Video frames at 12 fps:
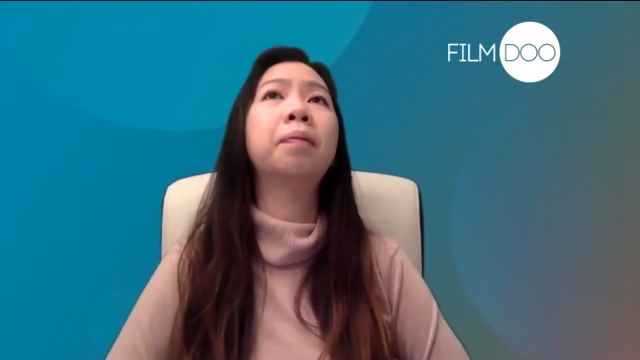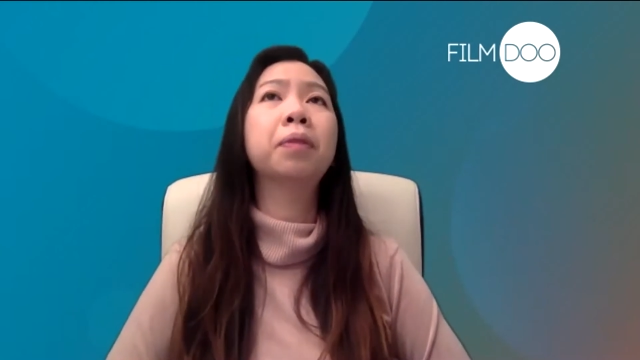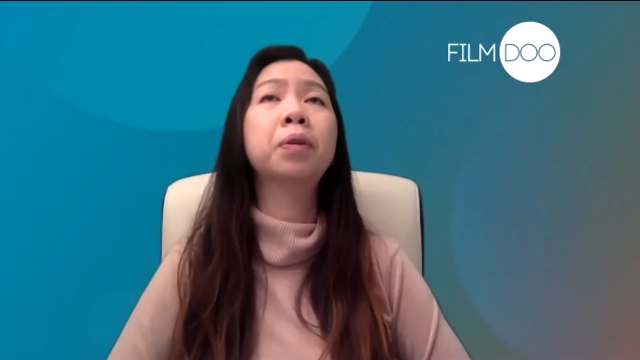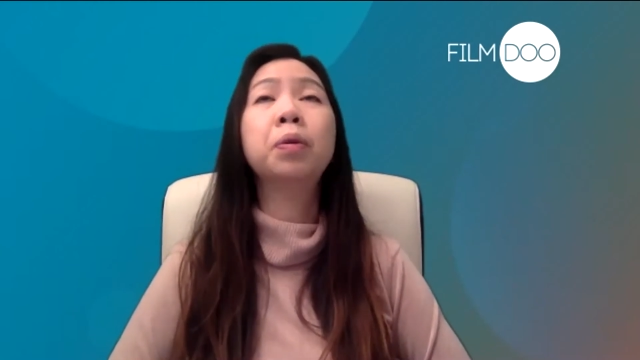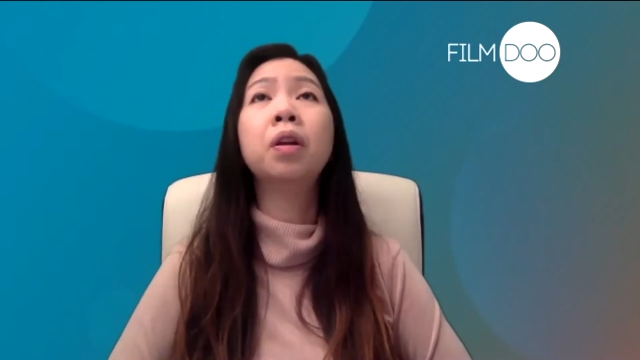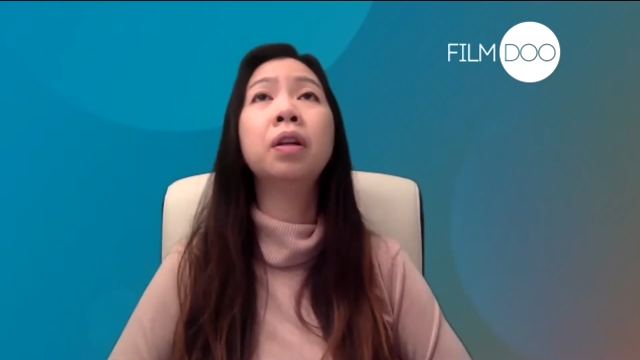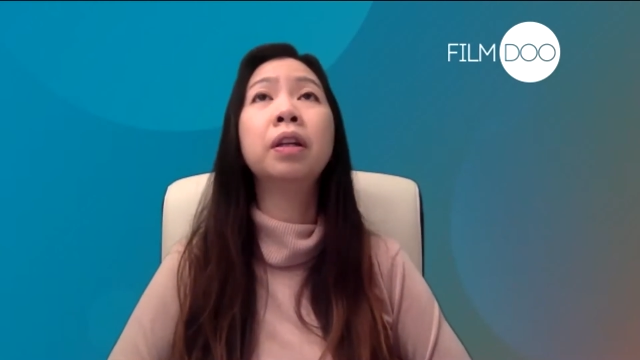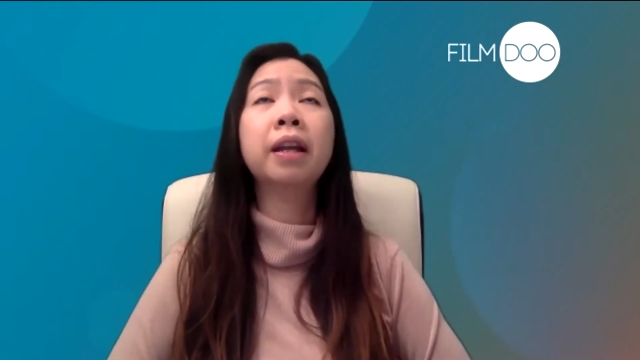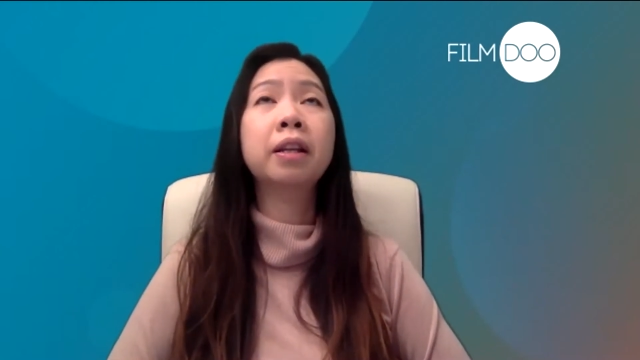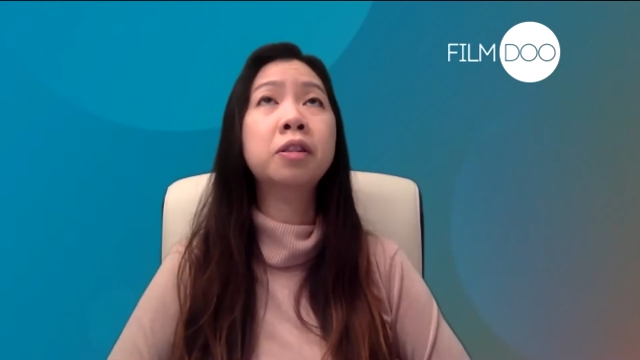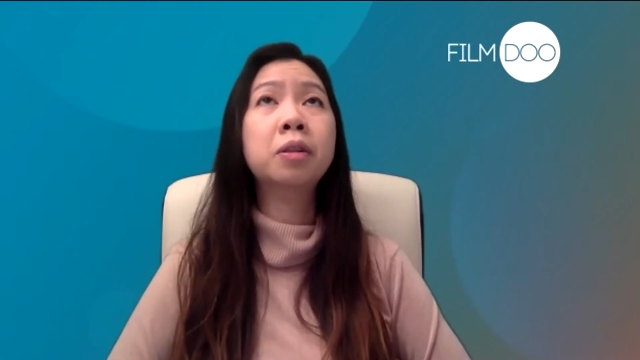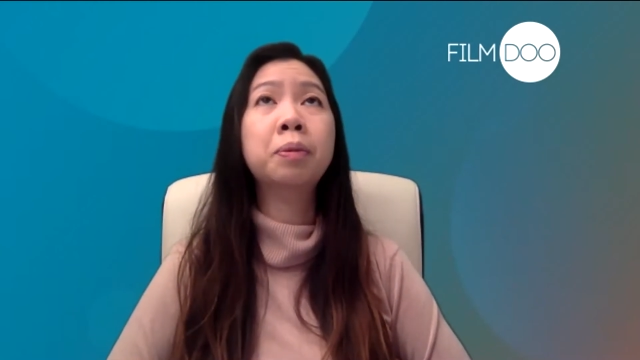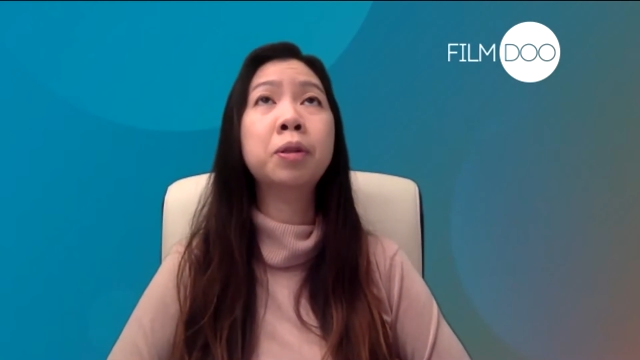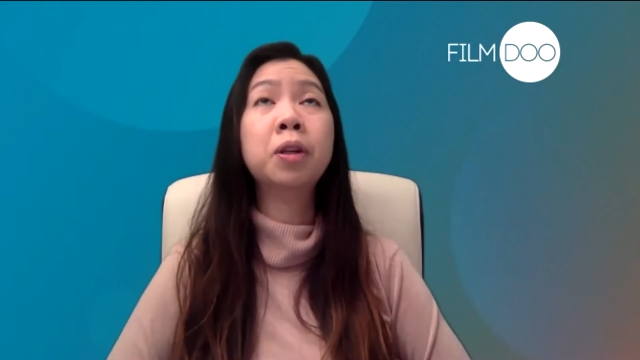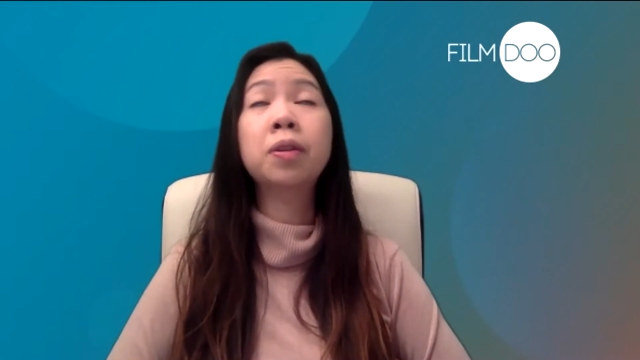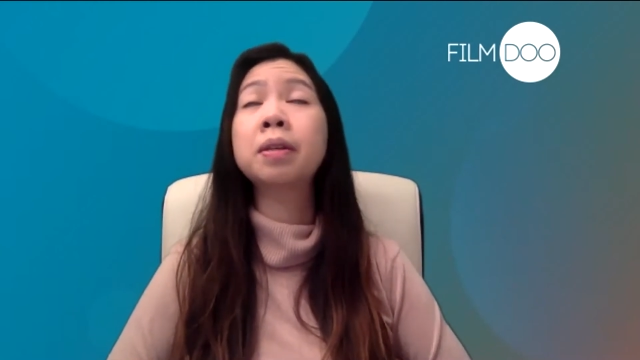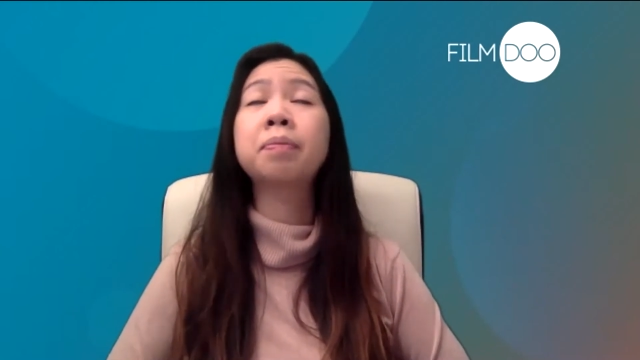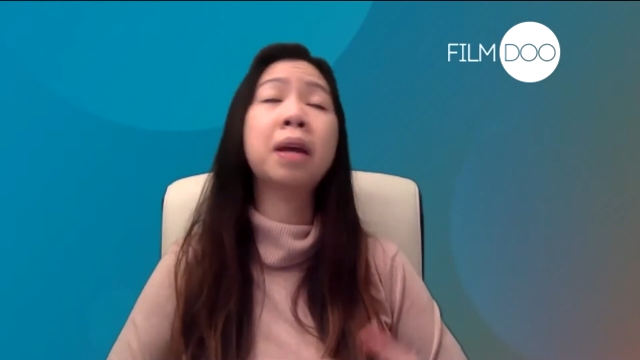couldn't get
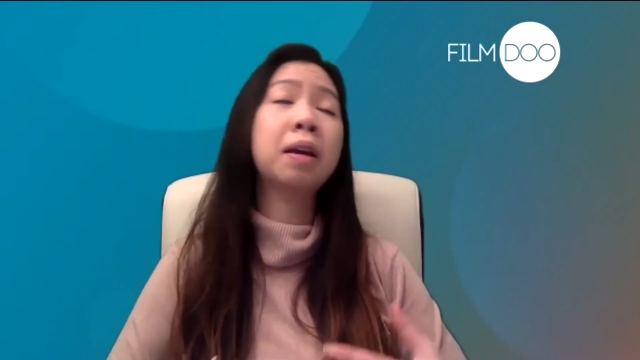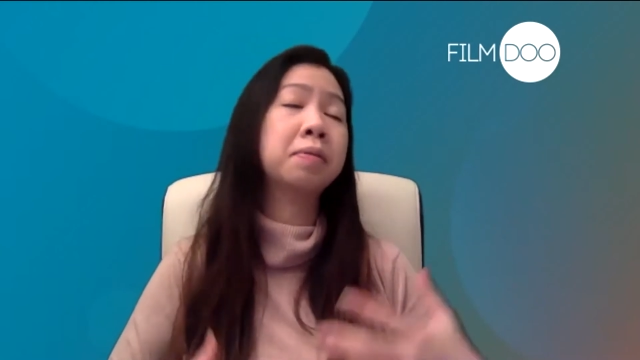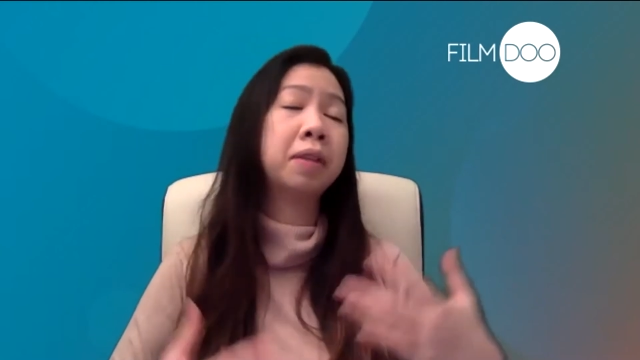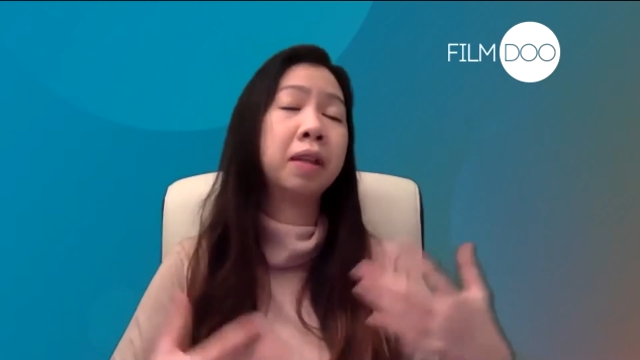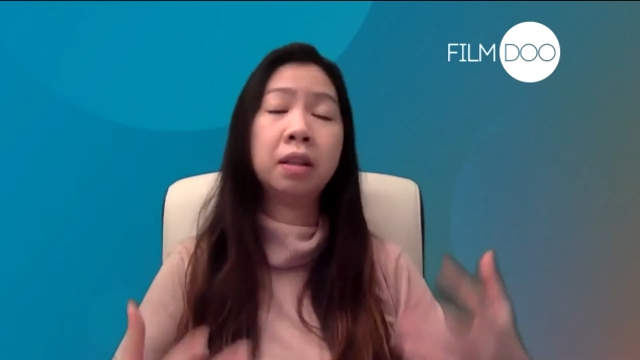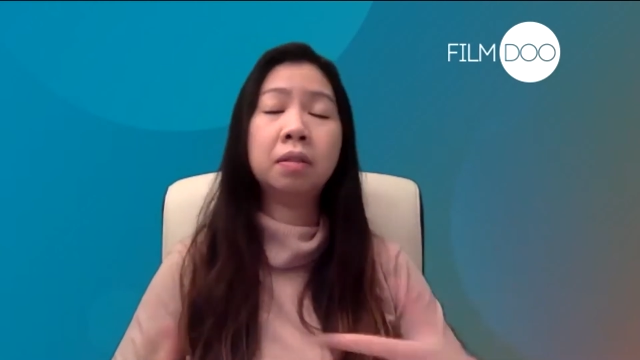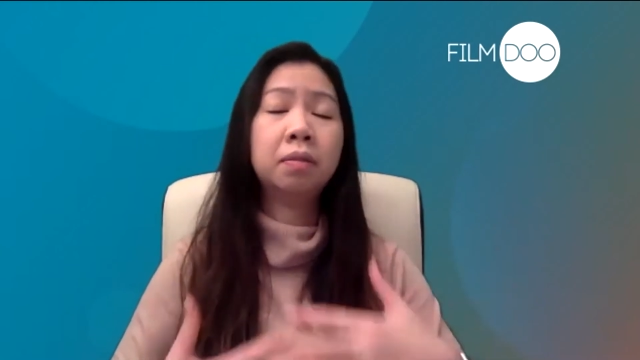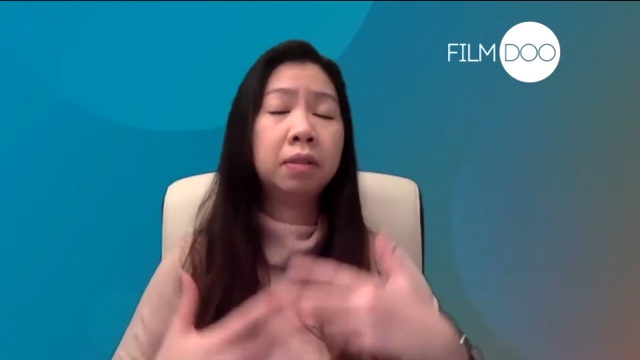distribution, or sometimes they